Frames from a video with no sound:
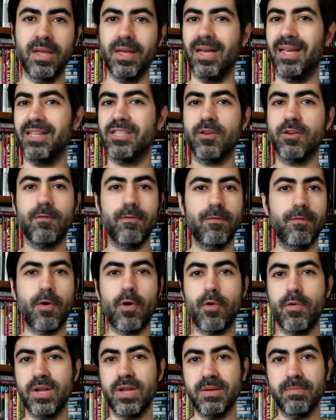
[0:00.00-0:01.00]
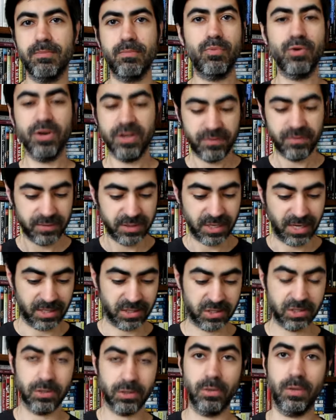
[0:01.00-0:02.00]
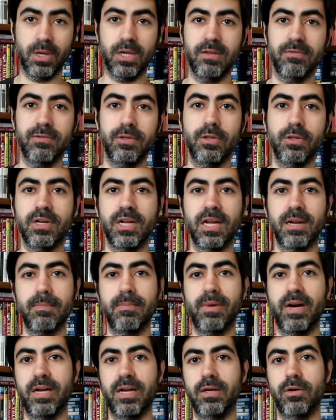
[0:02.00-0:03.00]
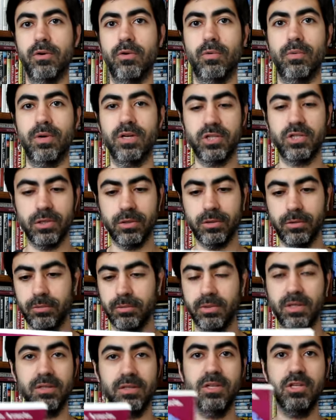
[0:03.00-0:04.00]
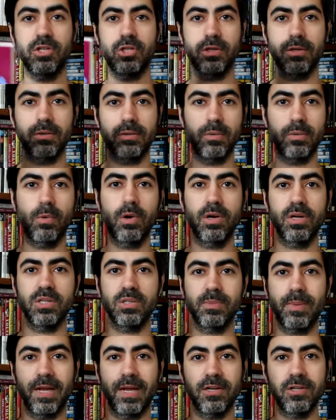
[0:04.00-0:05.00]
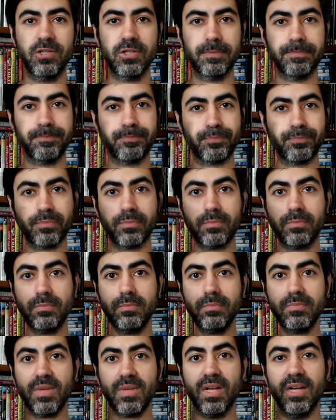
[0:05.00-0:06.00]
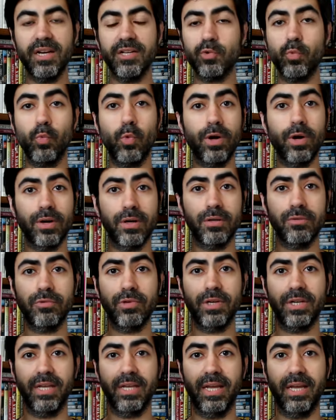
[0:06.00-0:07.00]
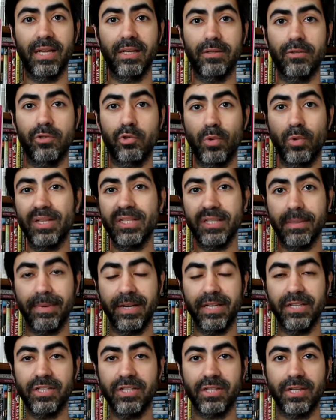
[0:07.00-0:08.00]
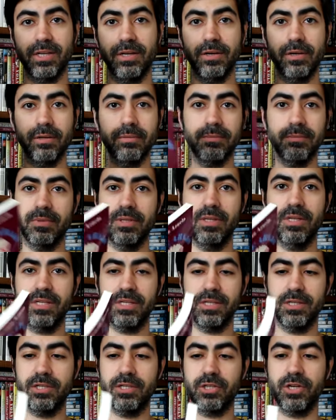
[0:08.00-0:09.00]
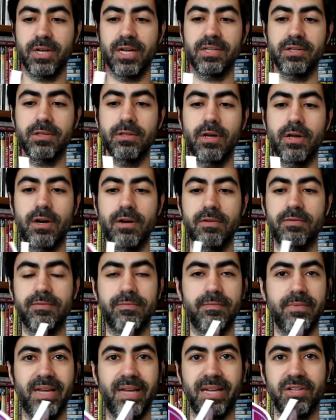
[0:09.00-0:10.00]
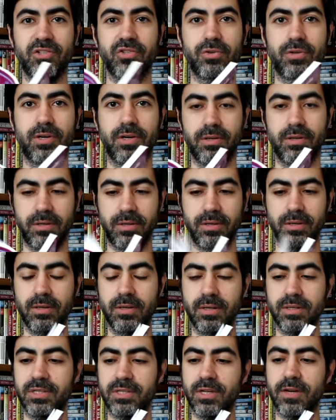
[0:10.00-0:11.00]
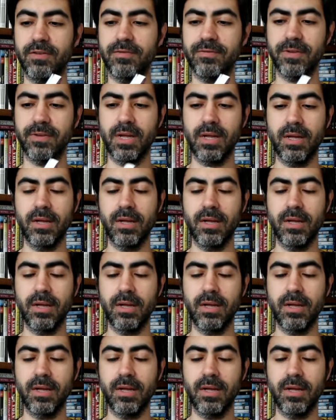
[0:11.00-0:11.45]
It's a very brief text, okay? If you look at my original edition, the one in Spanish, it is 120 pages here. This edition has a lot of extra stuff.